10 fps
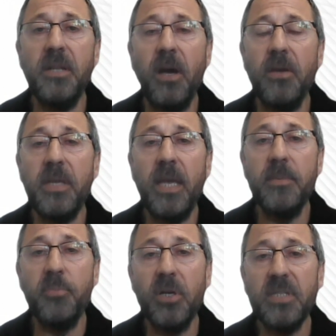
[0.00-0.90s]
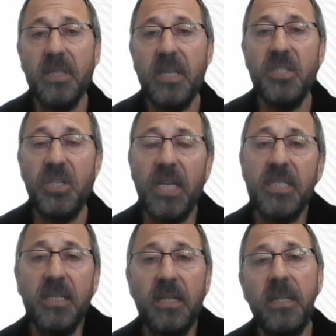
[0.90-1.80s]
you know, you had the price of the
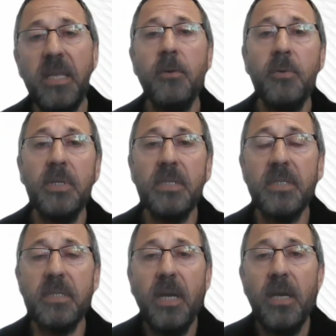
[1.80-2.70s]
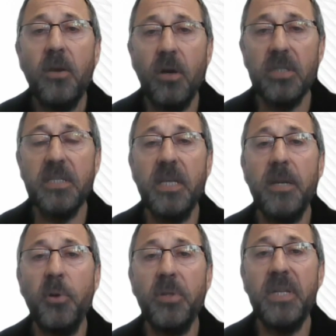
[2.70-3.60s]
injection, then it was costly
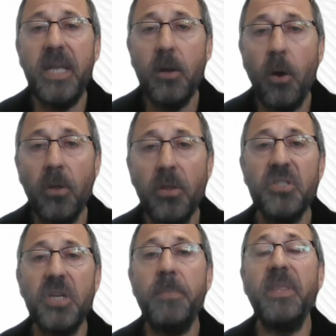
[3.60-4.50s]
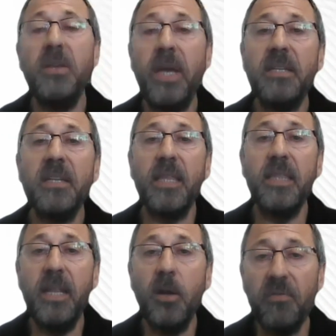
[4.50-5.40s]
to put the net on the sheep, and then you had to take
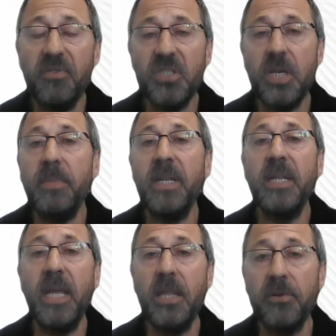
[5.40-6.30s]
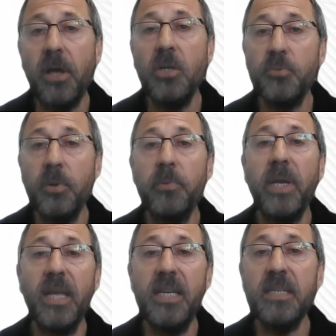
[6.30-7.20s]
the net off the sheep, and neither of those were
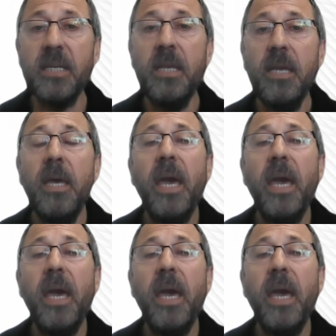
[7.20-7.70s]
real easy.